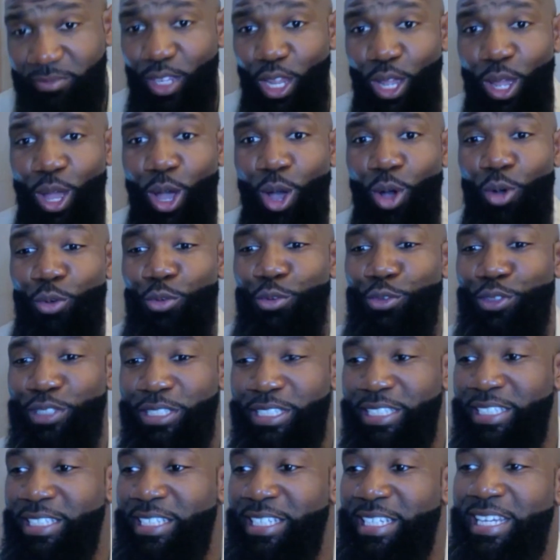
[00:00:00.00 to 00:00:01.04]

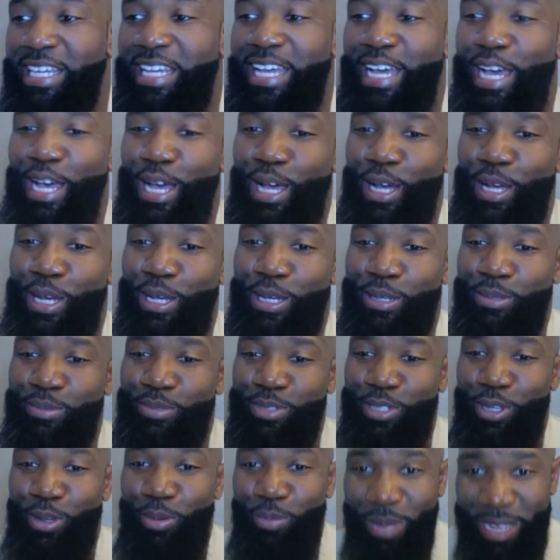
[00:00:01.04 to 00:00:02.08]
hopefully
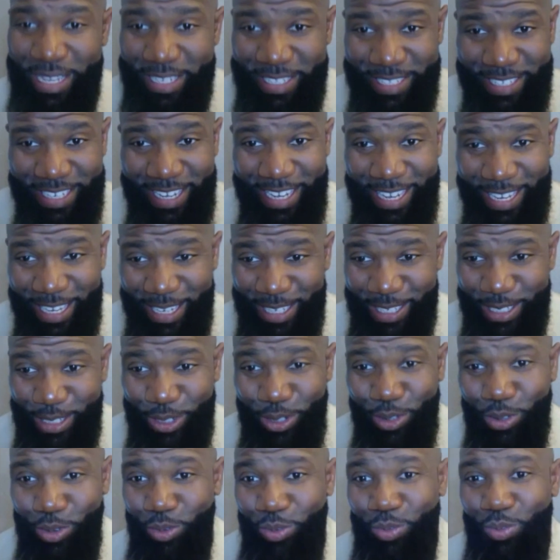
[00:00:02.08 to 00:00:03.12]
something I said
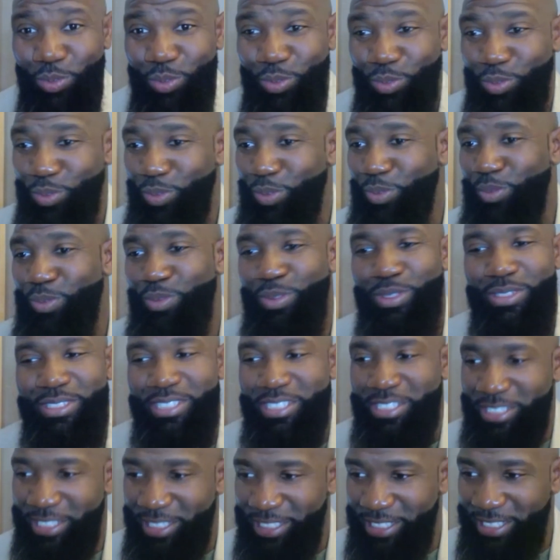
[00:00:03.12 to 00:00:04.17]
or we'll
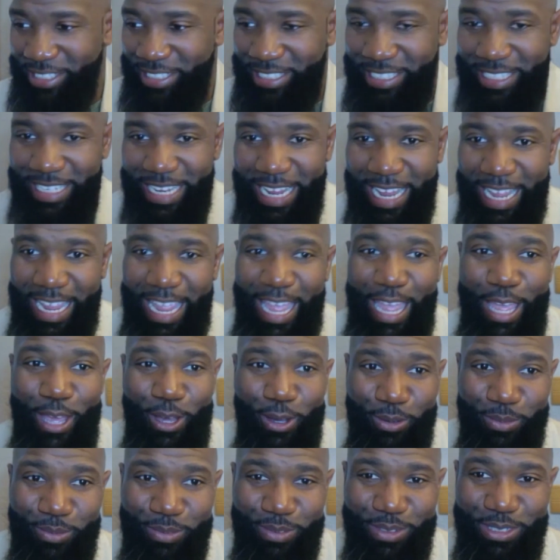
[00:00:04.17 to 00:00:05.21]
discuss today
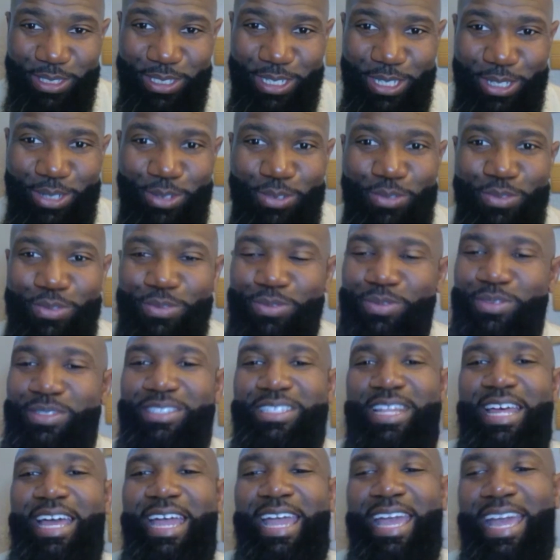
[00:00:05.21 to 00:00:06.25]
help, you know,
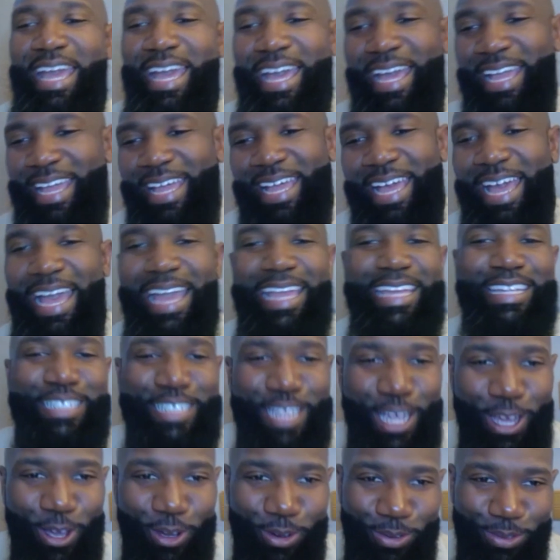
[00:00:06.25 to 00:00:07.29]
I can
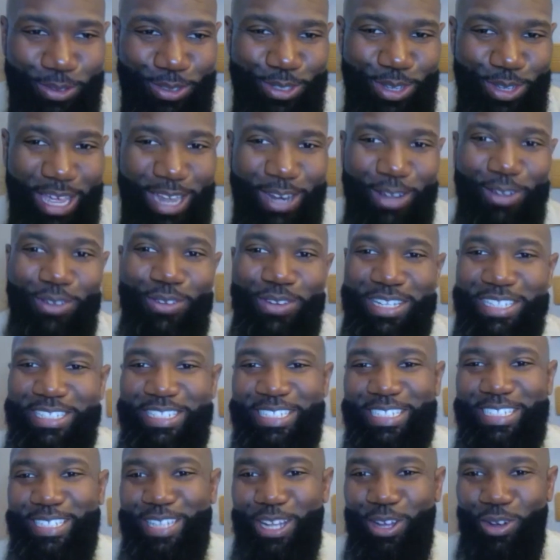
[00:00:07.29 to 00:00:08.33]
talk, so I don't
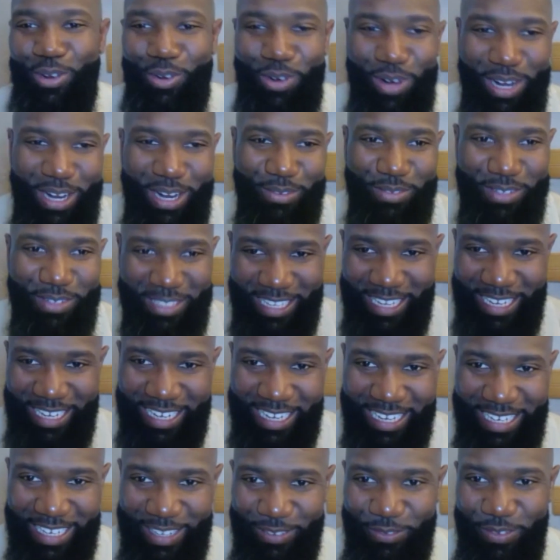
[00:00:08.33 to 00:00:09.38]
necessarily know
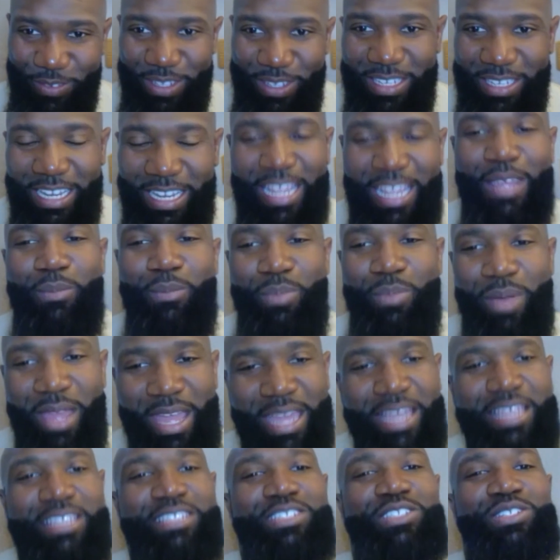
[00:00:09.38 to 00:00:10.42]
everything if it
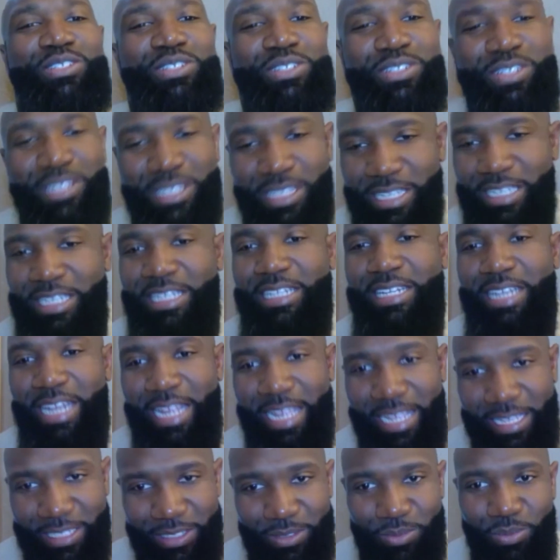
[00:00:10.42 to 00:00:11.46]
impacts or
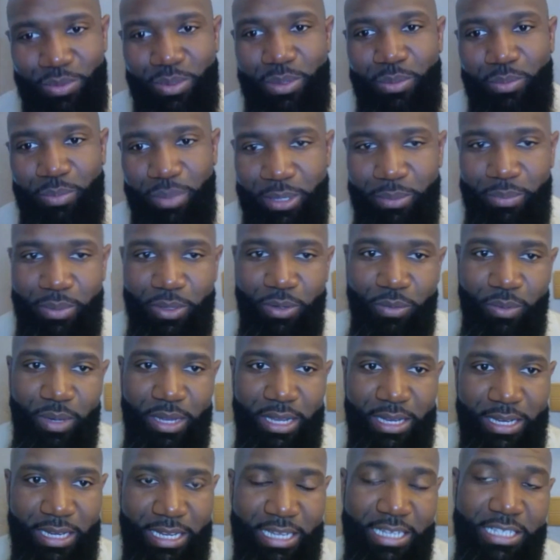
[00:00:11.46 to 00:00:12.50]
connects with people the
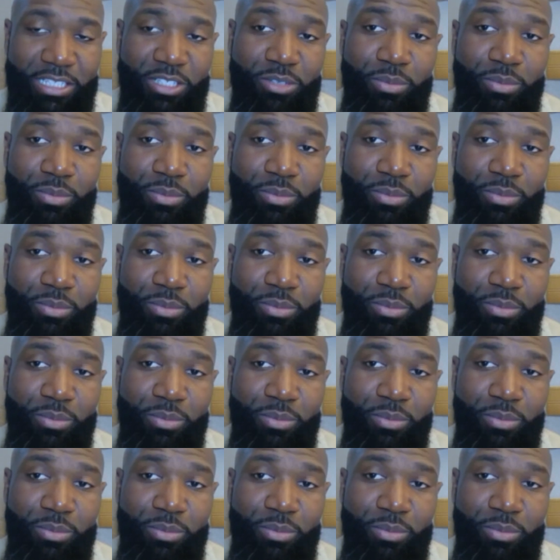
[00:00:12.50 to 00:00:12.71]
way it needs to,